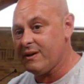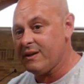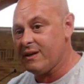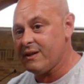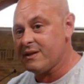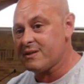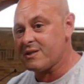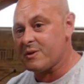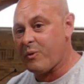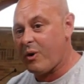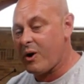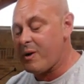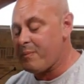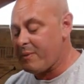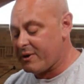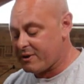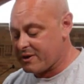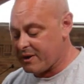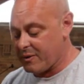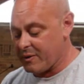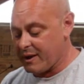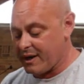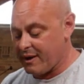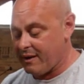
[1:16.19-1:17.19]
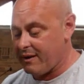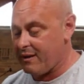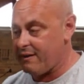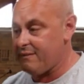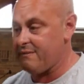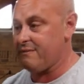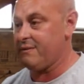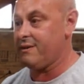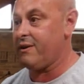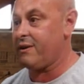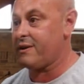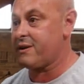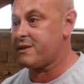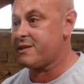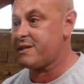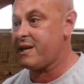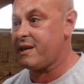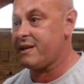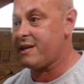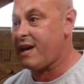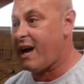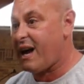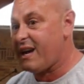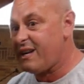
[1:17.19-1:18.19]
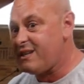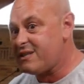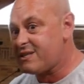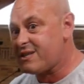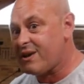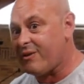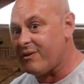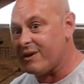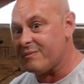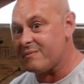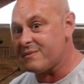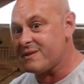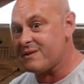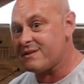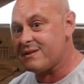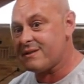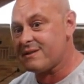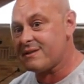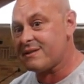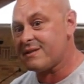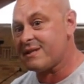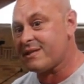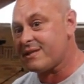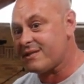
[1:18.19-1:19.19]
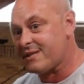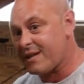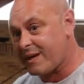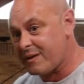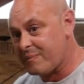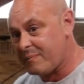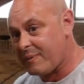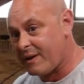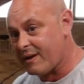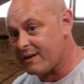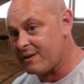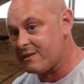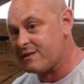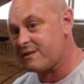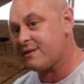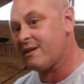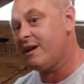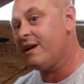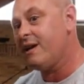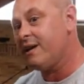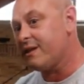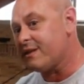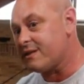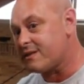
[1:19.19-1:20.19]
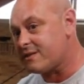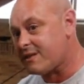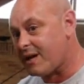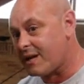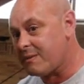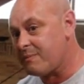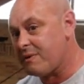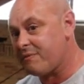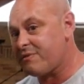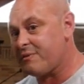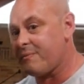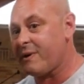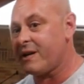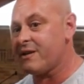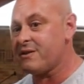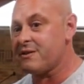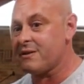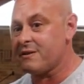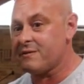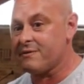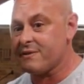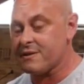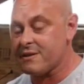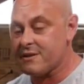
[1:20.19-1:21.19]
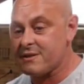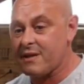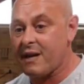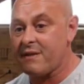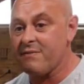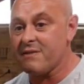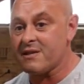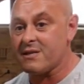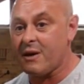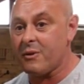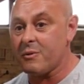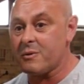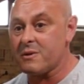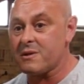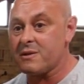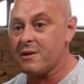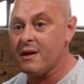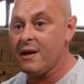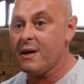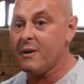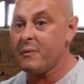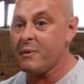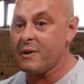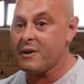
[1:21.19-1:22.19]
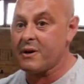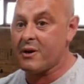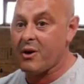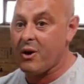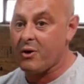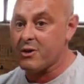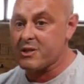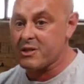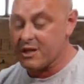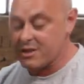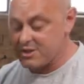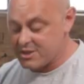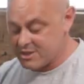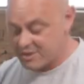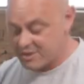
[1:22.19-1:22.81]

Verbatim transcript: So why am I doing it, like I said, eight times to the same place, the same information for the same results with a cost each